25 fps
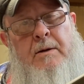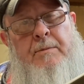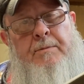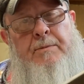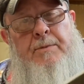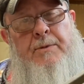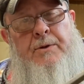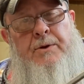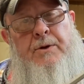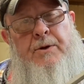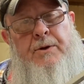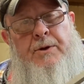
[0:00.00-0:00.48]

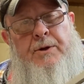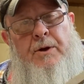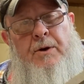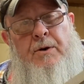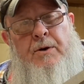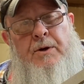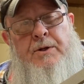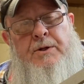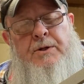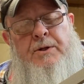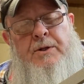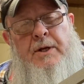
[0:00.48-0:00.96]
You'll
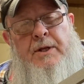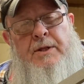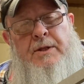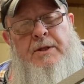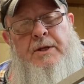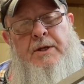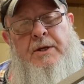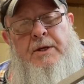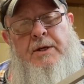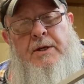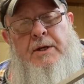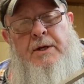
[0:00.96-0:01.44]
notice that
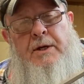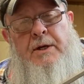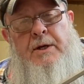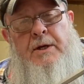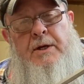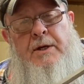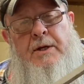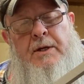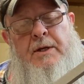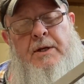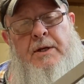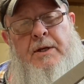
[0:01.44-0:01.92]

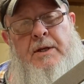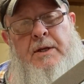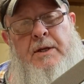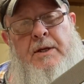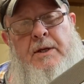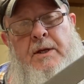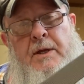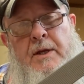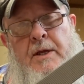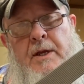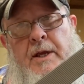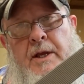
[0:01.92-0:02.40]

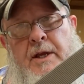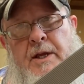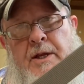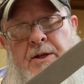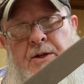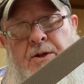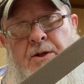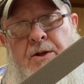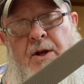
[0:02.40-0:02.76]
it's